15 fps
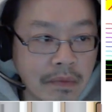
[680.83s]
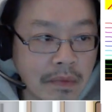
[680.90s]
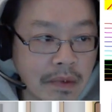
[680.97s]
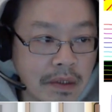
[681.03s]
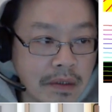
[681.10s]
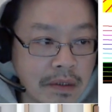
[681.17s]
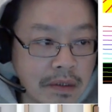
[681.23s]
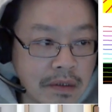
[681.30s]

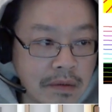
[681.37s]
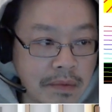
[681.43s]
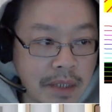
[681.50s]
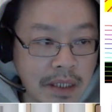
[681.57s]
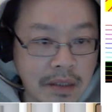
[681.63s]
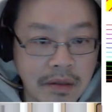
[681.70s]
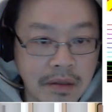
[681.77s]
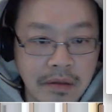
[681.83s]
let's go
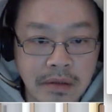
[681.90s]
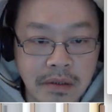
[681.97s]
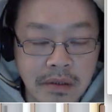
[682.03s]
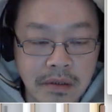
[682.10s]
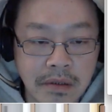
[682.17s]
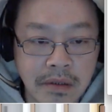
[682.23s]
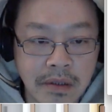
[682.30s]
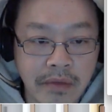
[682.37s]
back to
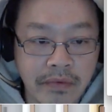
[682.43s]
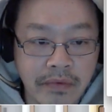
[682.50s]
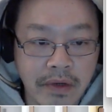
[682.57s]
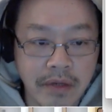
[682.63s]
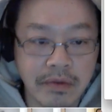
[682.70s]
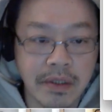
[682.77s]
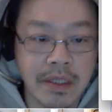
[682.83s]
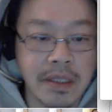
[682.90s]

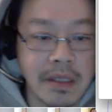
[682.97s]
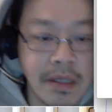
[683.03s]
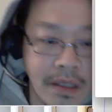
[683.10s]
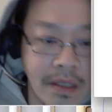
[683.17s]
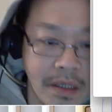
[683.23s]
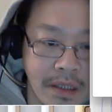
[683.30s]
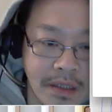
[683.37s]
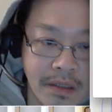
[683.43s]
Safari.
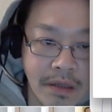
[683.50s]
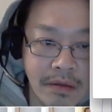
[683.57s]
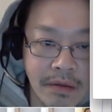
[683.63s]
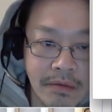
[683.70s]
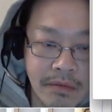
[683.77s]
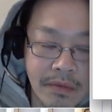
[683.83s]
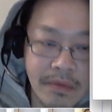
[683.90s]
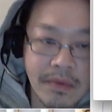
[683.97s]
So
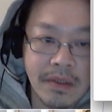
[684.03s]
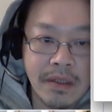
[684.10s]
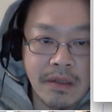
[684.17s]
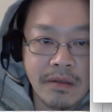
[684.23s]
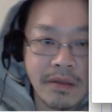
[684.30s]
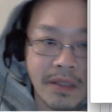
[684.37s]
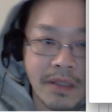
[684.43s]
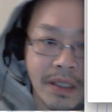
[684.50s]

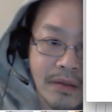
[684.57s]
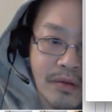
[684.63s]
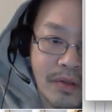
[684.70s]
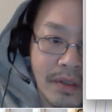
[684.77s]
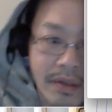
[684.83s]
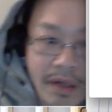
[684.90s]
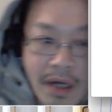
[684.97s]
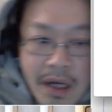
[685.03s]
you can
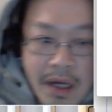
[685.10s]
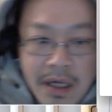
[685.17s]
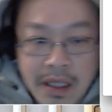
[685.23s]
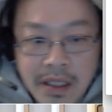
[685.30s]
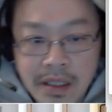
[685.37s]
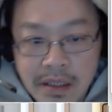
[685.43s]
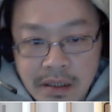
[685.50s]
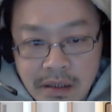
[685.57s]
draw a
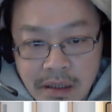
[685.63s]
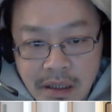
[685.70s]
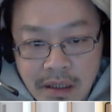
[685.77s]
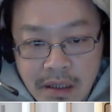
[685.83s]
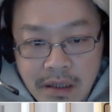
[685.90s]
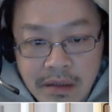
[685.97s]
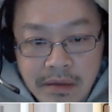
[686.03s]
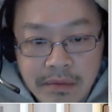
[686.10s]
line.
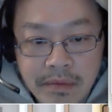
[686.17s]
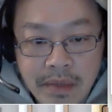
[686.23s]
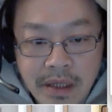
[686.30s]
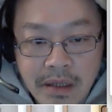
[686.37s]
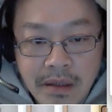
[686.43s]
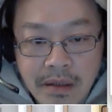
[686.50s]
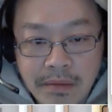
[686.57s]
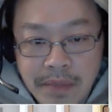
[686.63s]

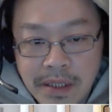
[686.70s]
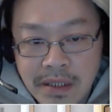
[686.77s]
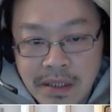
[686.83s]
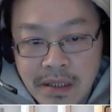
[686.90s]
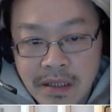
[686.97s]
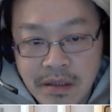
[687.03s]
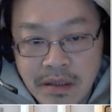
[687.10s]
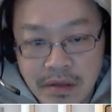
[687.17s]

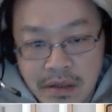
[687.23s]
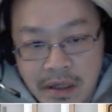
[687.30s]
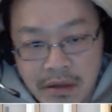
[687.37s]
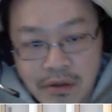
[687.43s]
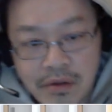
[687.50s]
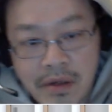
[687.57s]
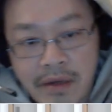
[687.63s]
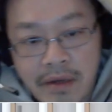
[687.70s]
Basically, you
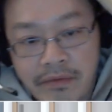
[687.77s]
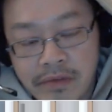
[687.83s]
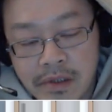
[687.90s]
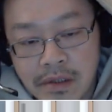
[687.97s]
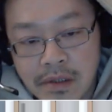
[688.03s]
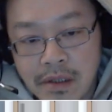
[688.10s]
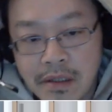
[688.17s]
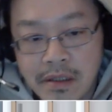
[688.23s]
have
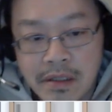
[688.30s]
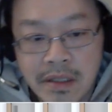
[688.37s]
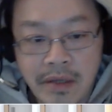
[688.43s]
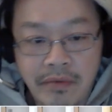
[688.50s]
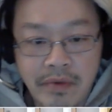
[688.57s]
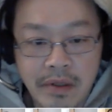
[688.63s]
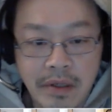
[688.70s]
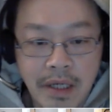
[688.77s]

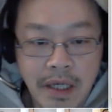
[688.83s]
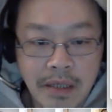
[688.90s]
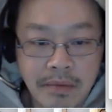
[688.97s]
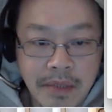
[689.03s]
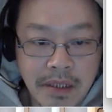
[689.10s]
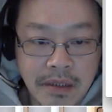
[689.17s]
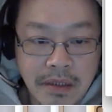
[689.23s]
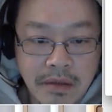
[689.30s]
several
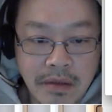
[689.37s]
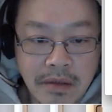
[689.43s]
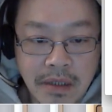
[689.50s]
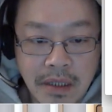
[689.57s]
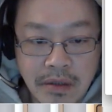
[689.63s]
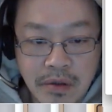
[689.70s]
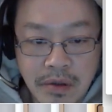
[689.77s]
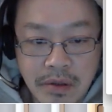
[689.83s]
elements. You
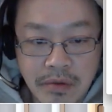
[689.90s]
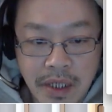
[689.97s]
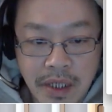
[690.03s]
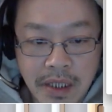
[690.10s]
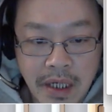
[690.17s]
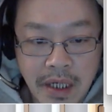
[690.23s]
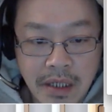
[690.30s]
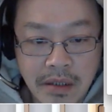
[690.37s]
can draw a
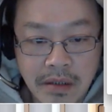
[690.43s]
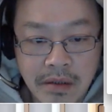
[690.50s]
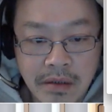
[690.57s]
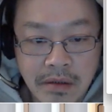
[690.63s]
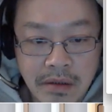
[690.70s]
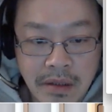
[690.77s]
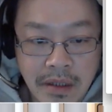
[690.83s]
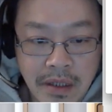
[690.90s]
rectangle
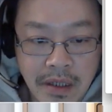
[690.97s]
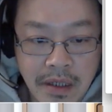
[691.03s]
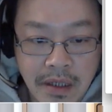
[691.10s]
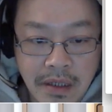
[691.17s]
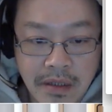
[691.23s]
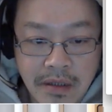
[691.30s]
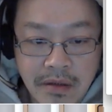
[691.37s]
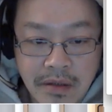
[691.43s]

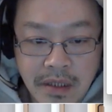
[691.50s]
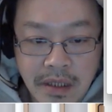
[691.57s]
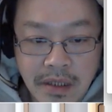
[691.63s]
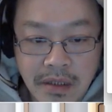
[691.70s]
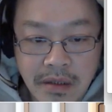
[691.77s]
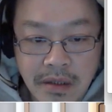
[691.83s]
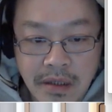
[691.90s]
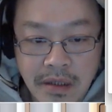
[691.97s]

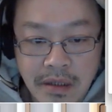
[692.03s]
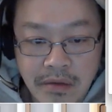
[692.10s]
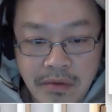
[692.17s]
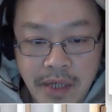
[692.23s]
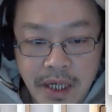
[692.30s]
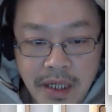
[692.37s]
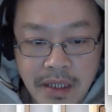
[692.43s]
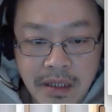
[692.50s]
using the
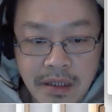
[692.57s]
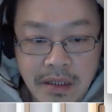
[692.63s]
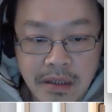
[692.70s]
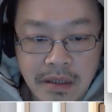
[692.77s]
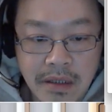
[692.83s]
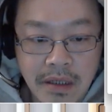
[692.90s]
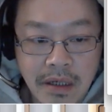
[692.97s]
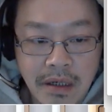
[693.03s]
rect
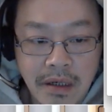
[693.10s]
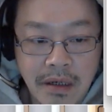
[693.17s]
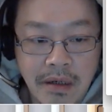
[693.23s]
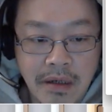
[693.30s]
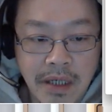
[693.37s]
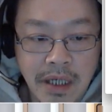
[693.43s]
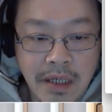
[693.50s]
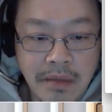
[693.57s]

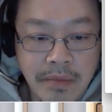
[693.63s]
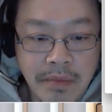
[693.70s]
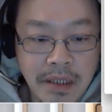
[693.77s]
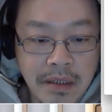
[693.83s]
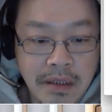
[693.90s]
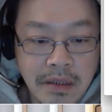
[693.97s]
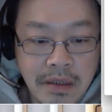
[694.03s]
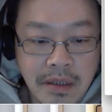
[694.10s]

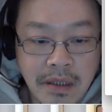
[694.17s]
element,